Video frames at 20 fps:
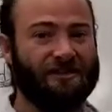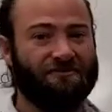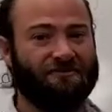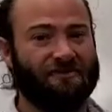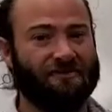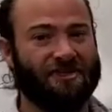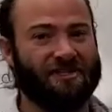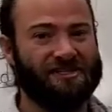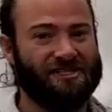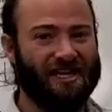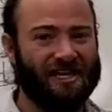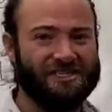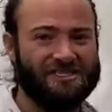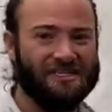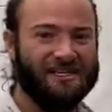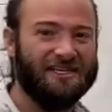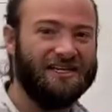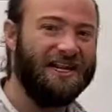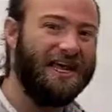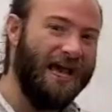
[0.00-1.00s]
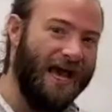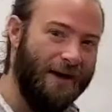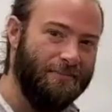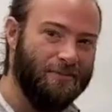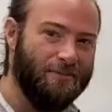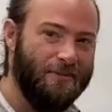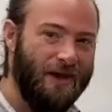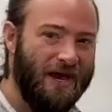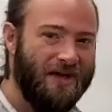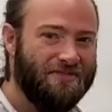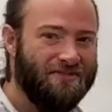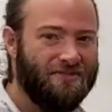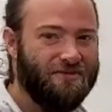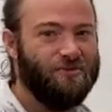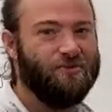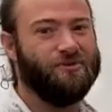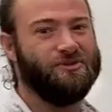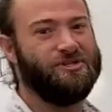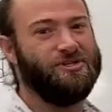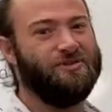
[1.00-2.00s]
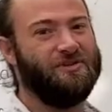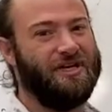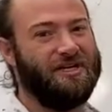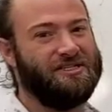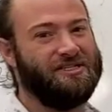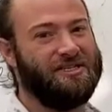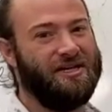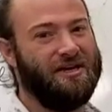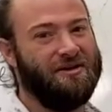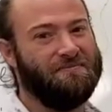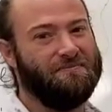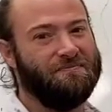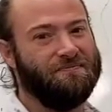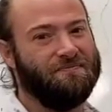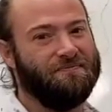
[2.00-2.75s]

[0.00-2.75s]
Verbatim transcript: it for this lesson. Happy math. We'll see you next time.